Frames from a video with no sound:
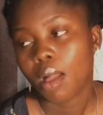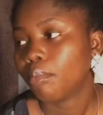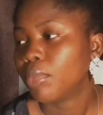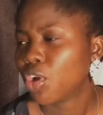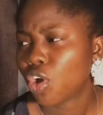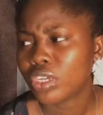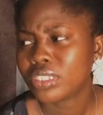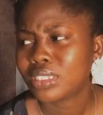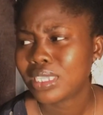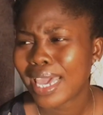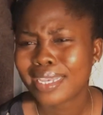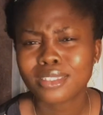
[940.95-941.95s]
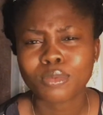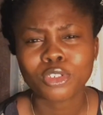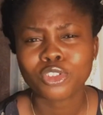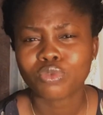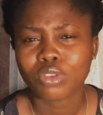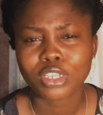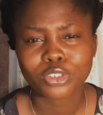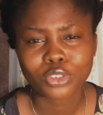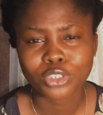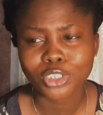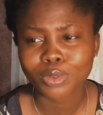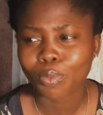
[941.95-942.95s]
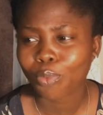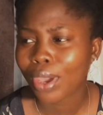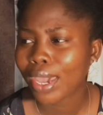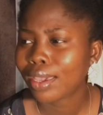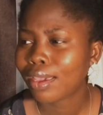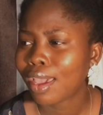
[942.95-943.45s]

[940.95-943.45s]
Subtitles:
because 8 months relationship where